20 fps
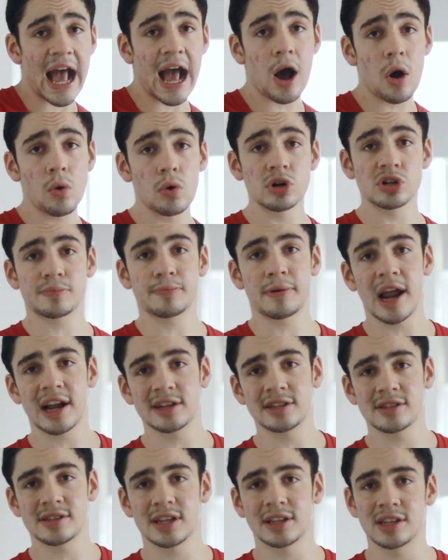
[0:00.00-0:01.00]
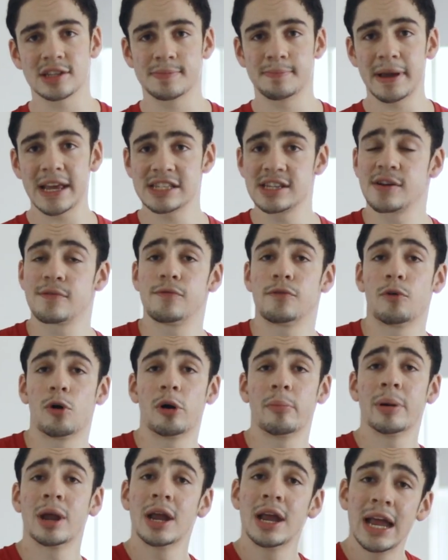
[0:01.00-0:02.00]
hours practicing this basic
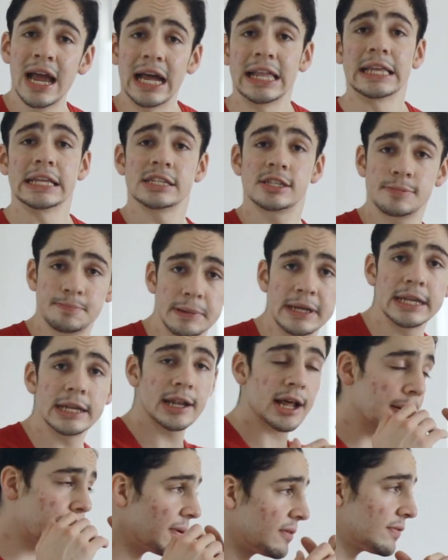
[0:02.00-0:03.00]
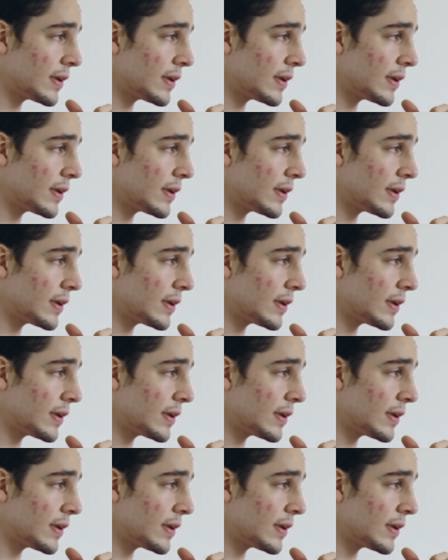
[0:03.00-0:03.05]
form and then speed it up